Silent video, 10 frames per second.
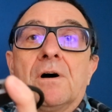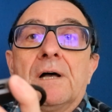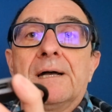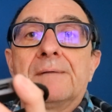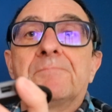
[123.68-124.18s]

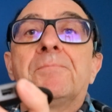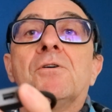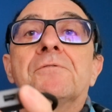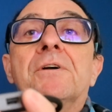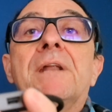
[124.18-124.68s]
got a
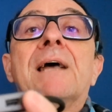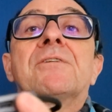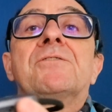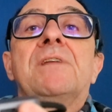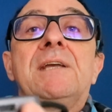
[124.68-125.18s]
port for an
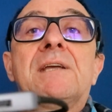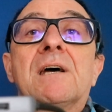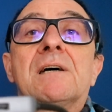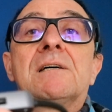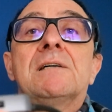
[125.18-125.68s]
SD
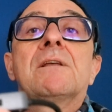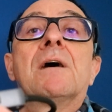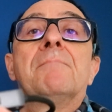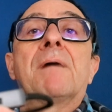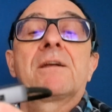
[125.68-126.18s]
card,
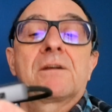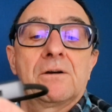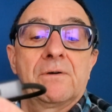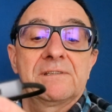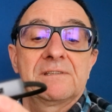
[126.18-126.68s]
a
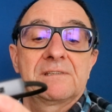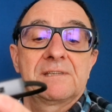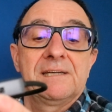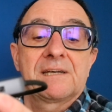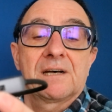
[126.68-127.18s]
micro
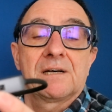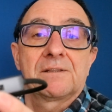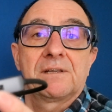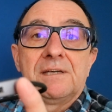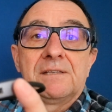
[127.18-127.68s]
SD
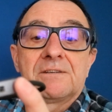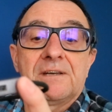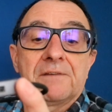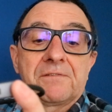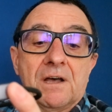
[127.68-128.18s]
card, the
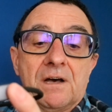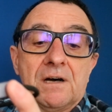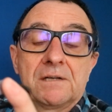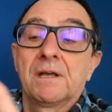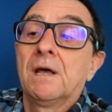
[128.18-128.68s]
TF
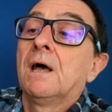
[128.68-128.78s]
card.